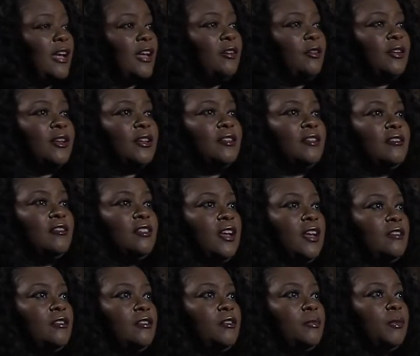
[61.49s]
I don't get the
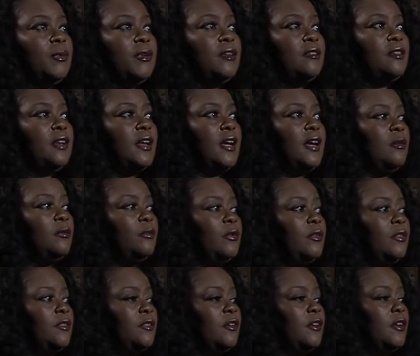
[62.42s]
chance to spend the time
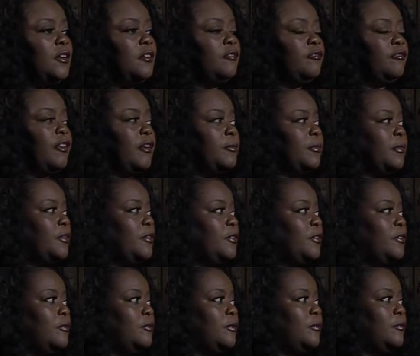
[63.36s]
with Frank
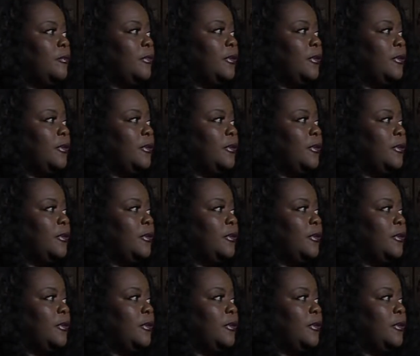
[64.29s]
McComb